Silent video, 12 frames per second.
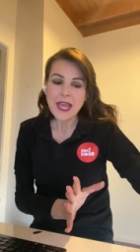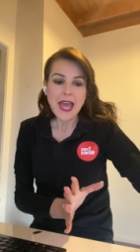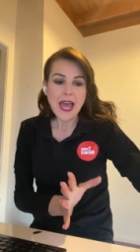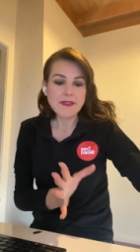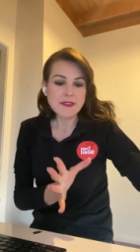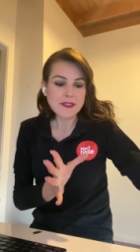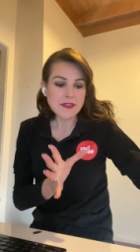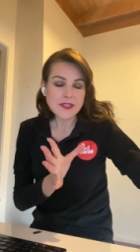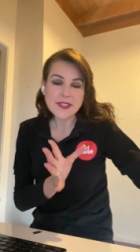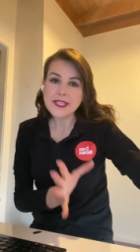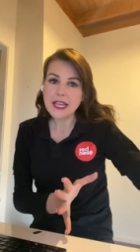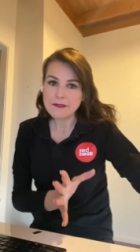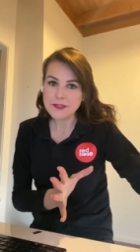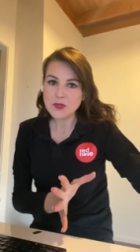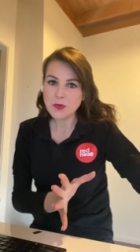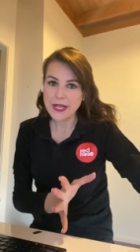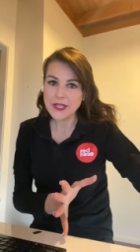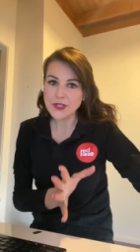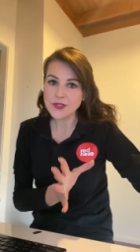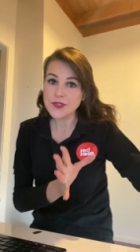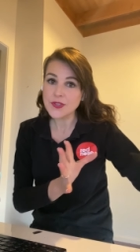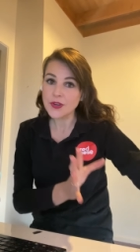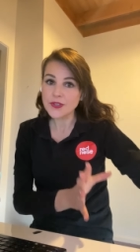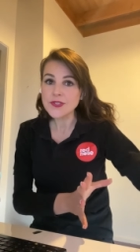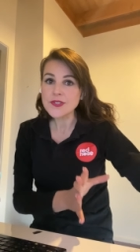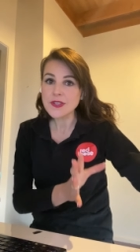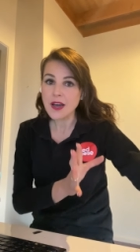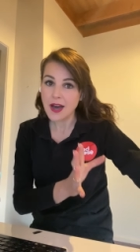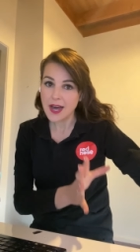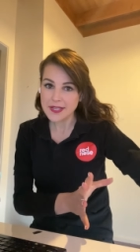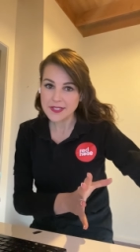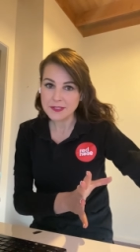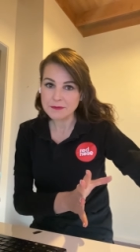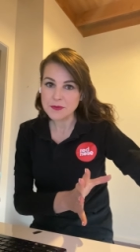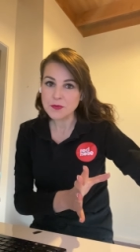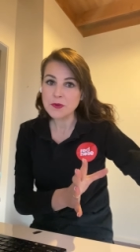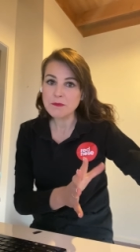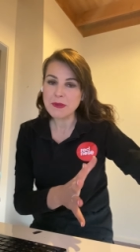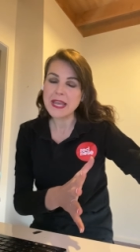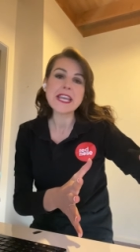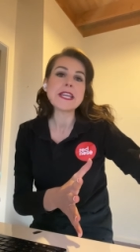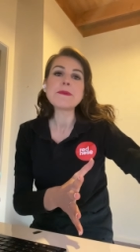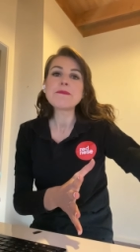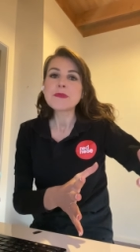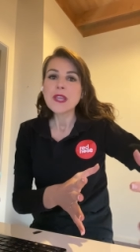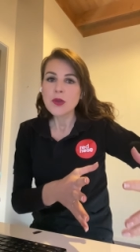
And the, the, safest way to use those items would be